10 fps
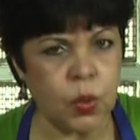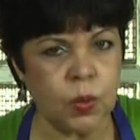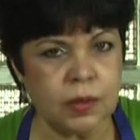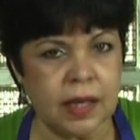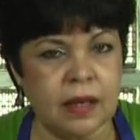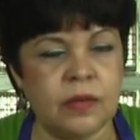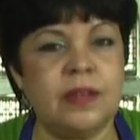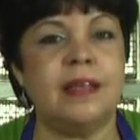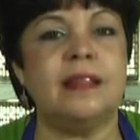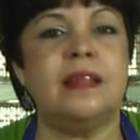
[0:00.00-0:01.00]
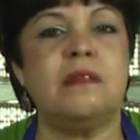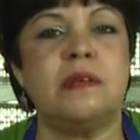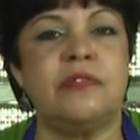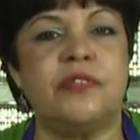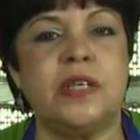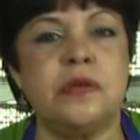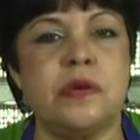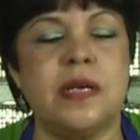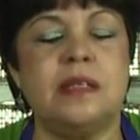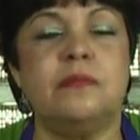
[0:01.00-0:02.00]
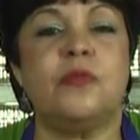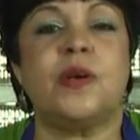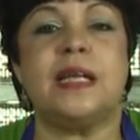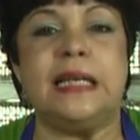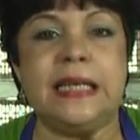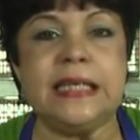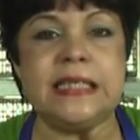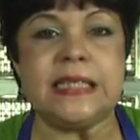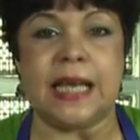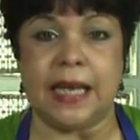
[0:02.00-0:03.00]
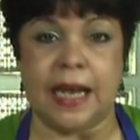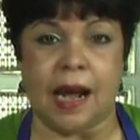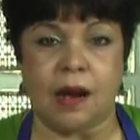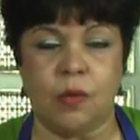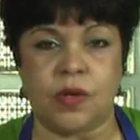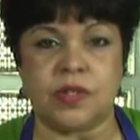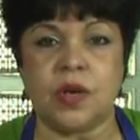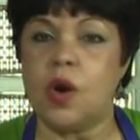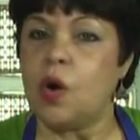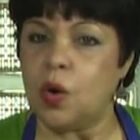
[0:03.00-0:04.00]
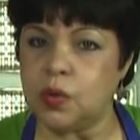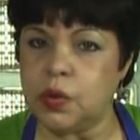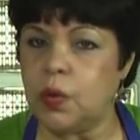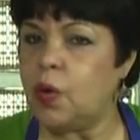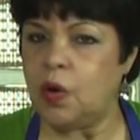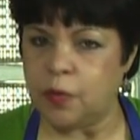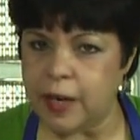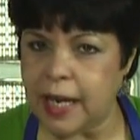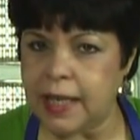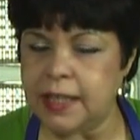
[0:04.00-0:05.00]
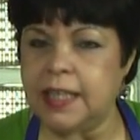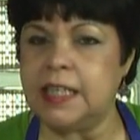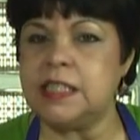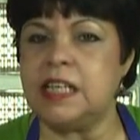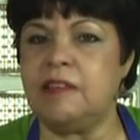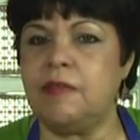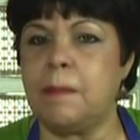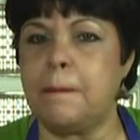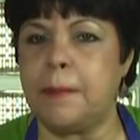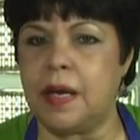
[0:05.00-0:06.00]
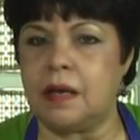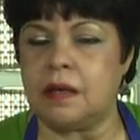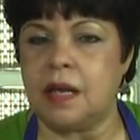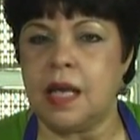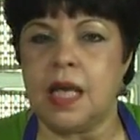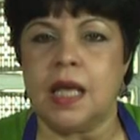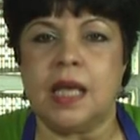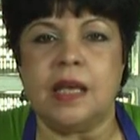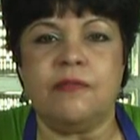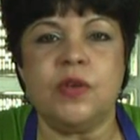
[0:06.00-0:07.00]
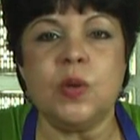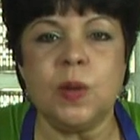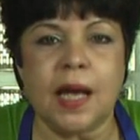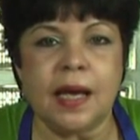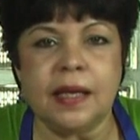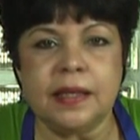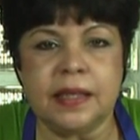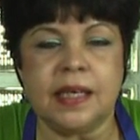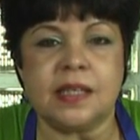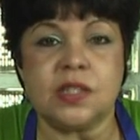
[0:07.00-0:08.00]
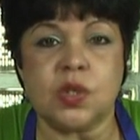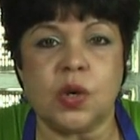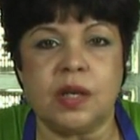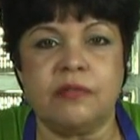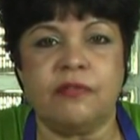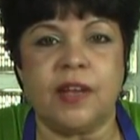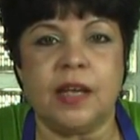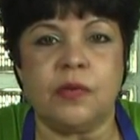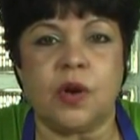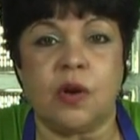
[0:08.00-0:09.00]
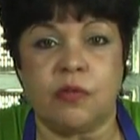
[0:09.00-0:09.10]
it cool down and then refrigerate for at least eight hours although overnight is even better if you like the exotic flavor